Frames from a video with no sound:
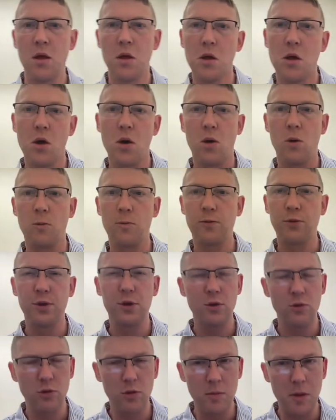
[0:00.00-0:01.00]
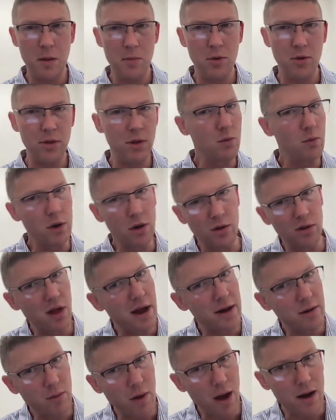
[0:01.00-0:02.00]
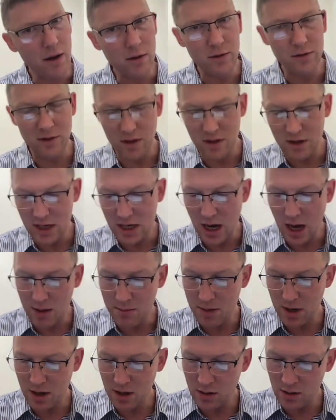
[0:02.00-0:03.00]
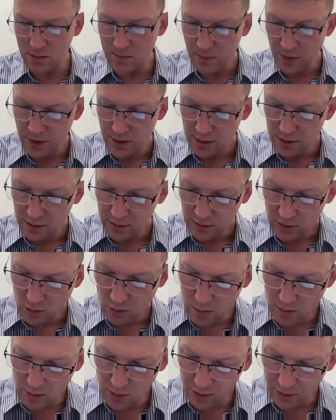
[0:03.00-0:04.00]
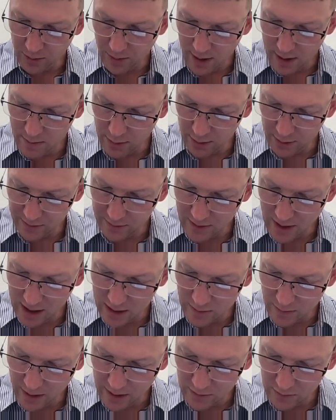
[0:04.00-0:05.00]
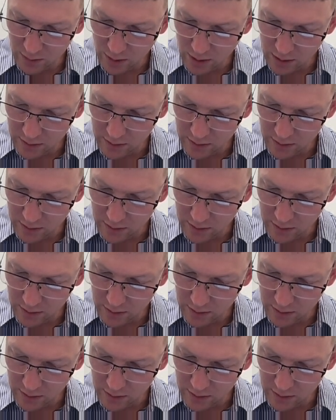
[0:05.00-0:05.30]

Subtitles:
Hopefully you remember that we don't like radicals in the denominator, so we multiply both sides by square root of